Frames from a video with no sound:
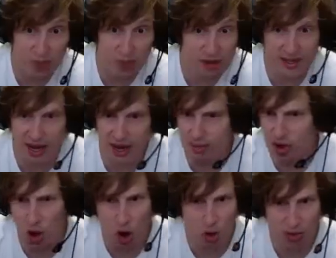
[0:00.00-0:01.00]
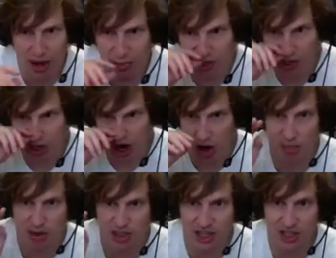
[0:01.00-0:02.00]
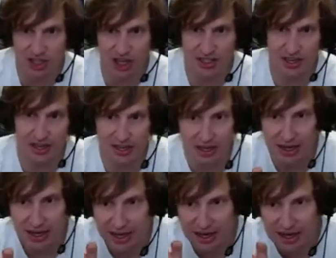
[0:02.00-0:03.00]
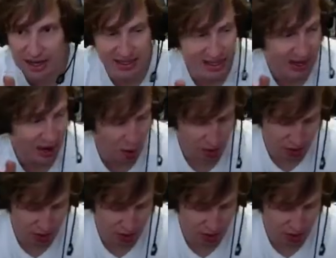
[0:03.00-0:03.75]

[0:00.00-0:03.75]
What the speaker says: in real time? No, that was 100% Jay's idea. He needs to get all the